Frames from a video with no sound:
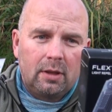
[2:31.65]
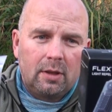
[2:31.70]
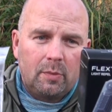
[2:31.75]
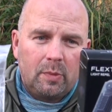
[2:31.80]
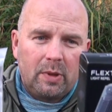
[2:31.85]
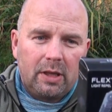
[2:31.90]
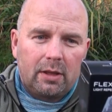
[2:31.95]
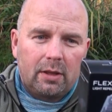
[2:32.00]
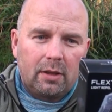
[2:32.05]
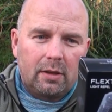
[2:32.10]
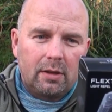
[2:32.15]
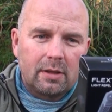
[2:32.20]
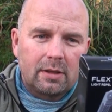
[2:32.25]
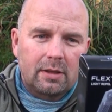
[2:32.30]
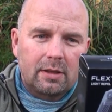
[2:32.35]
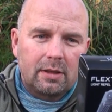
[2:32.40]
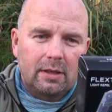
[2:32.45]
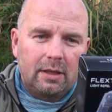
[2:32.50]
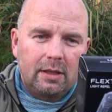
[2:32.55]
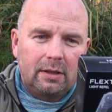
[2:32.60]

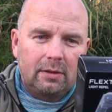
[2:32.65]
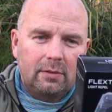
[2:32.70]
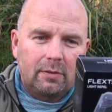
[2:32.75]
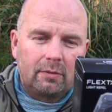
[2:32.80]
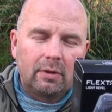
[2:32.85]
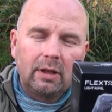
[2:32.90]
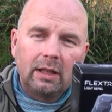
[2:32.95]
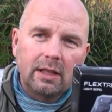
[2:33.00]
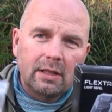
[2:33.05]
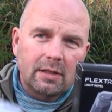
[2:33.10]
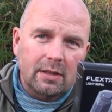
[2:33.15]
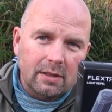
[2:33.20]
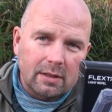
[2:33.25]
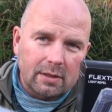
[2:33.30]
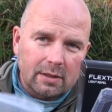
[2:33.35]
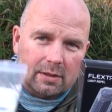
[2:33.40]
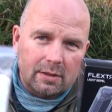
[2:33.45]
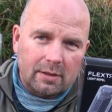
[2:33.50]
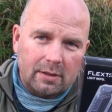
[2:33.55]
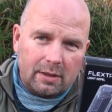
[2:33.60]
because it
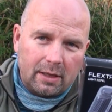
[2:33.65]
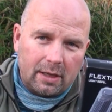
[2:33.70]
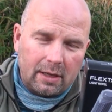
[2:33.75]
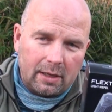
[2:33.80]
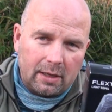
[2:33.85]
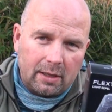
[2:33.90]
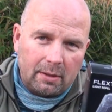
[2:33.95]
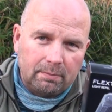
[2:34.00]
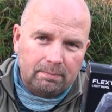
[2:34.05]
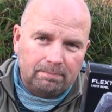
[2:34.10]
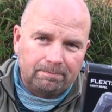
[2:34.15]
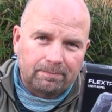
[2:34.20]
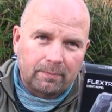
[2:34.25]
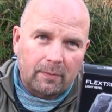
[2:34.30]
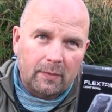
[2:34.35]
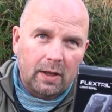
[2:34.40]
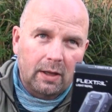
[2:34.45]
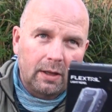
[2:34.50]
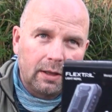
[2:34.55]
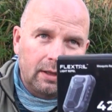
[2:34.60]
releases
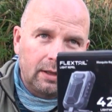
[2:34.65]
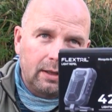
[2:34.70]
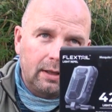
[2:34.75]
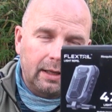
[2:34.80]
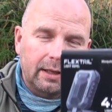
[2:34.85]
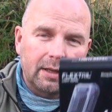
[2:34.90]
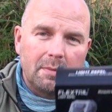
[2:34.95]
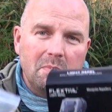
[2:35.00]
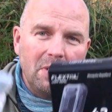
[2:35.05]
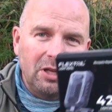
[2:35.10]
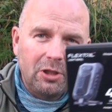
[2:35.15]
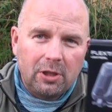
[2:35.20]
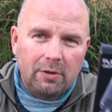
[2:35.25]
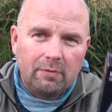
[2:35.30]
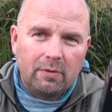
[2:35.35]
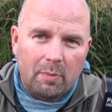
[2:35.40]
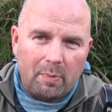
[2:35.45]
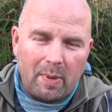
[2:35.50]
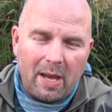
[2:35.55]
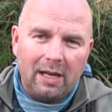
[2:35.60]
like a midgie
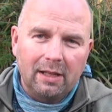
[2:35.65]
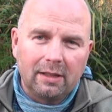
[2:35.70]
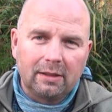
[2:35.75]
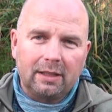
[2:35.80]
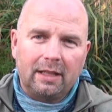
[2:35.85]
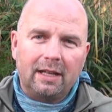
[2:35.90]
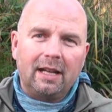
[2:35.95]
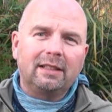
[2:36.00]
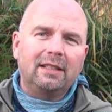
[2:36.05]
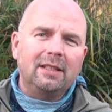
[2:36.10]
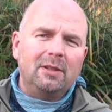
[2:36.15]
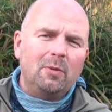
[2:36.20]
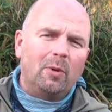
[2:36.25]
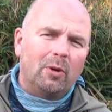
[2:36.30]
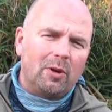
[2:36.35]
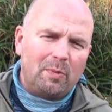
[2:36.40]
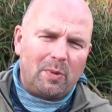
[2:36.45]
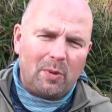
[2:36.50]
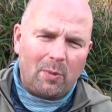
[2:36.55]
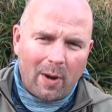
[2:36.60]
repellent, and I didn't
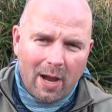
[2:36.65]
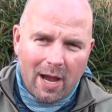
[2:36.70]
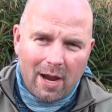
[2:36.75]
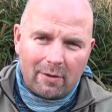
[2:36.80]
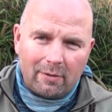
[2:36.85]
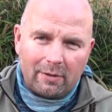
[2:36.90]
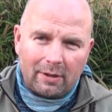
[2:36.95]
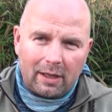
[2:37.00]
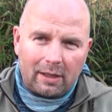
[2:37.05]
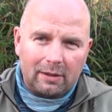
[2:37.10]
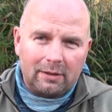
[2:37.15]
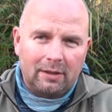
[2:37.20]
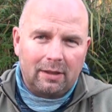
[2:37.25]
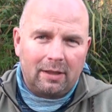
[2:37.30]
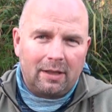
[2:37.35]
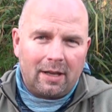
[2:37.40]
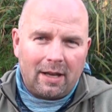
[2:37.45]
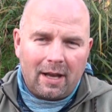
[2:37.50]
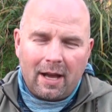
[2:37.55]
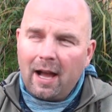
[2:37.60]
want to be wearing that.
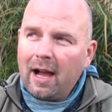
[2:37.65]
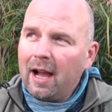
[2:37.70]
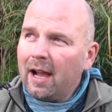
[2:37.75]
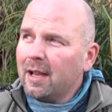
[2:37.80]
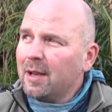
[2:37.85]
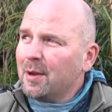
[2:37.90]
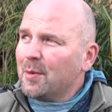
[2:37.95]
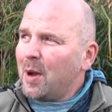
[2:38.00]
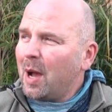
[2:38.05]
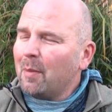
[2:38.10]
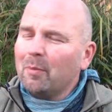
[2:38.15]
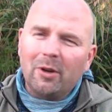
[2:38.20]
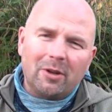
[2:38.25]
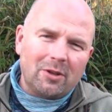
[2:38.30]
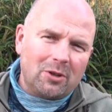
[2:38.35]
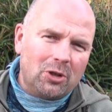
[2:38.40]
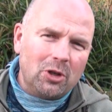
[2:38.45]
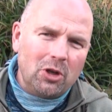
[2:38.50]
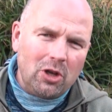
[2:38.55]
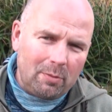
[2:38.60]
I'm not a
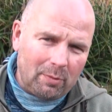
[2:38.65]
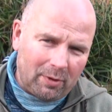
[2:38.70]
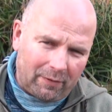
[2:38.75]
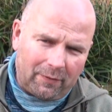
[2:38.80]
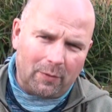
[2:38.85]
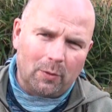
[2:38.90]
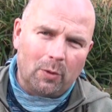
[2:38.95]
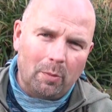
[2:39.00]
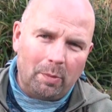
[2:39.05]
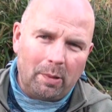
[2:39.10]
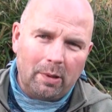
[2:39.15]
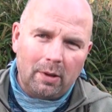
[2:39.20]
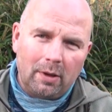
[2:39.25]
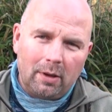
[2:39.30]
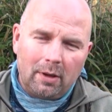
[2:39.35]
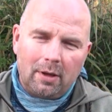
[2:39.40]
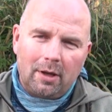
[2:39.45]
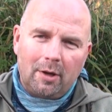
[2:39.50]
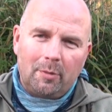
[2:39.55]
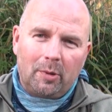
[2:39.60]
germaphobe,
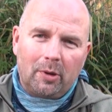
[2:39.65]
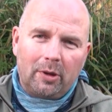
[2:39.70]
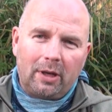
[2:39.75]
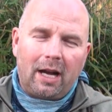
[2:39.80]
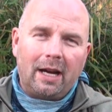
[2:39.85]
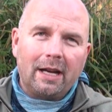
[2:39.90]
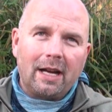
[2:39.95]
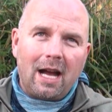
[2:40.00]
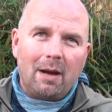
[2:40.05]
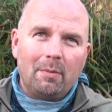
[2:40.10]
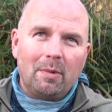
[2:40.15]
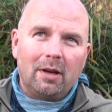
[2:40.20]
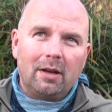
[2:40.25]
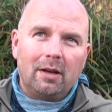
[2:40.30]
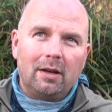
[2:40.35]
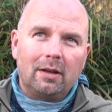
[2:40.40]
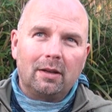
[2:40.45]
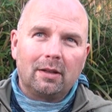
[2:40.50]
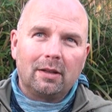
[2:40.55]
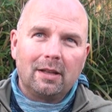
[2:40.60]
but I am
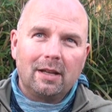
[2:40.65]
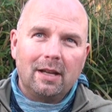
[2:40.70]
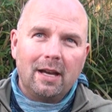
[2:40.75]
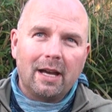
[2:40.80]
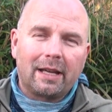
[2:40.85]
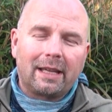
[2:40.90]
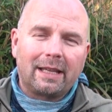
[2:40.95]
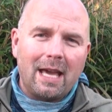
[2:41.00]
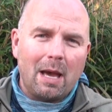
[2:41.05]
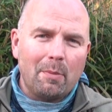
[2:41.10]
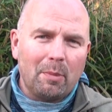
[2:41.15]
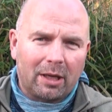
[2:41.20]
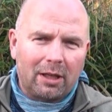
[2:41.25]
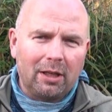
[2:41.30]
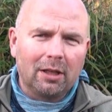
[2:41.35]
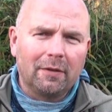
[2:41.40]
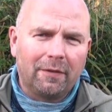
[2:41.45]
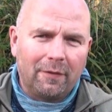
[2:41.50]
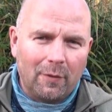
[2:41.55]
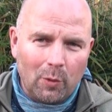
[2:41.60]
a
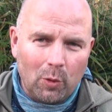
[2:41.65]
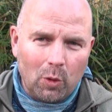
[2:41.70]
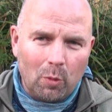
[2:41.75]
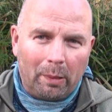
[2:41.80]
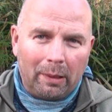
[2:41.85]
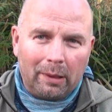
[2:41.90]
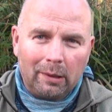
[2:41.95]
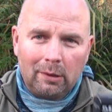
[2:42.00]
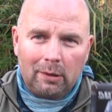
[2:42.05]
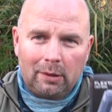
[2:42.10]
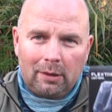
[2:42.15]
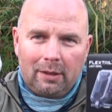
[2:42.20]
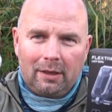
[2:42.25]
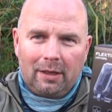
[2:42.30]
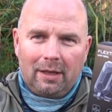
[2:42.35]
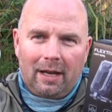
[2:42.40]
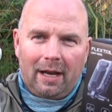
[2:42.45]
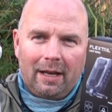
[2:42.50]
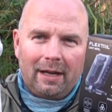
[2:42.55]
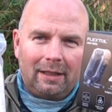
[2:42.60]
chemicalophobe,
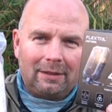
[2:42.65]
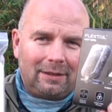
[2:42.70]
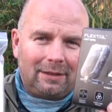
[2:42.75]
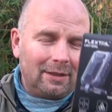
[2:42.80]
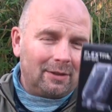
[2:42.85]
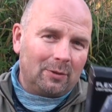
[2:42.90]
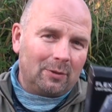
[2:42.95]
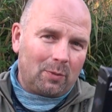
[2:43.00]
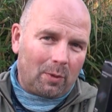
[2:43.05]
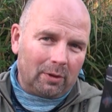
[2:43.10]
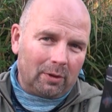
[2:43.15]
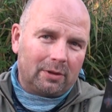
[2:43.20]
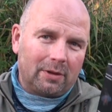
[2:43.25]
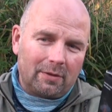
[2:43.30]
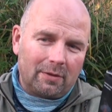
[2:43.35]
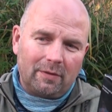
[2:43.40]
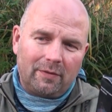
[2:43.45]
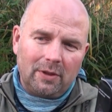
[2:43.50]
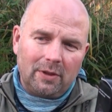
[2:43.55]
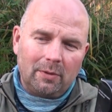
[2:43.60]
and I didn't want to
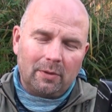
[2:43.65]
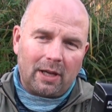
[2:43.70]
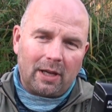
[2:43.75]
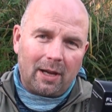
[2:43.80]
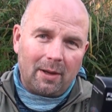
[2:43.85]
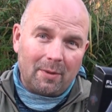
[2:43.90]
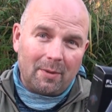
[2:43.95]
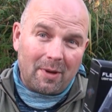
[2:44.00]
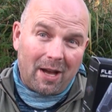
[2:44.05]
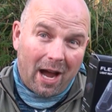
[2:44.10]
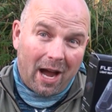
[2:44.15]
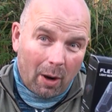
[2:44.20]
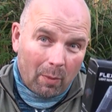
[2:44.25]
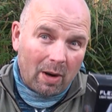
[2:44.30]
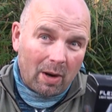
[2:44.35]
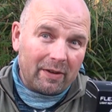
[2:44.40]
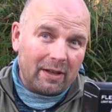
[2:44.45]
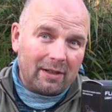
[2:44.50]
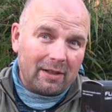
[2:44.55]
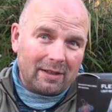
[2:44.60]
review that.
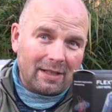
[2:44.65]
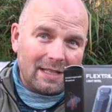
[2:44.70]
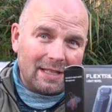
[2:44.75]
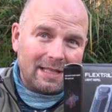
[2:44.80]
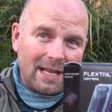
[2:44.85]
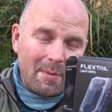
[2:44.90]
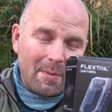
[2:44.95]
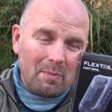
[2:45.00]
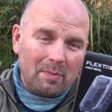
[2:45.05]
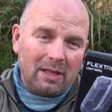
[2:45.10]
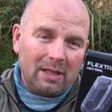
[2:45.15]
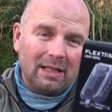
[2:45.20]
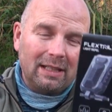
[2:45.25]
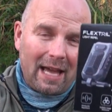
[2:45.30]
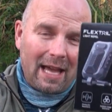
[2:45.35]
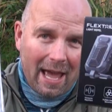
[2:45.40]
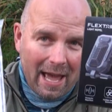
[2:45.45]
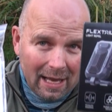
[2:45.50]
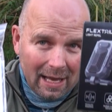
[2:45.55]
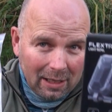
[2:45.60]
However, they sent me it
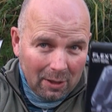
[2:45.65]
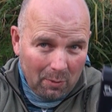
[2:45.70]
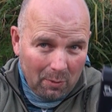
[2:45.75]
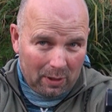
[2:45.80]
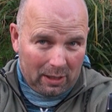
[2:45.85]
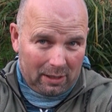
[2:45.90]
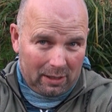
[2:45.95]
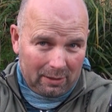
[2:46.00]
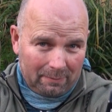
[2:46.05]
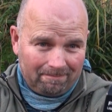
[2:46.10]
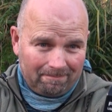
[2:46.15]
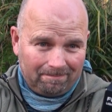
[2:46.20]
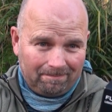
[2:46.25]
anyway,